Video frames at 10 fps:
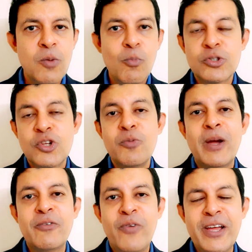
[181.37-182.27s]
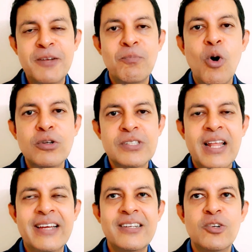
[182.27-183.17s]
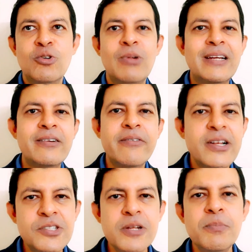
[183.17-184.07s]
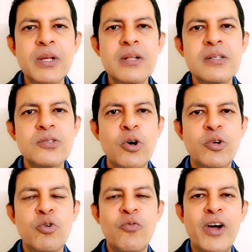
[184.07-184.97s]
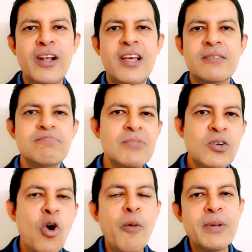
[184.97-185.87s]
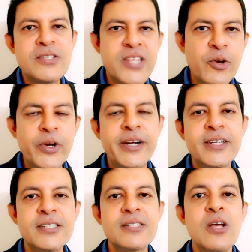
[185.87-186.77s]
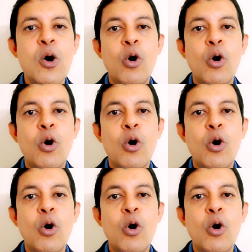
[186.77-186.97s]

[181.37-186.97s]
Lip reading: Mostly you might find bonds like treasury bills, or you could find like government securities,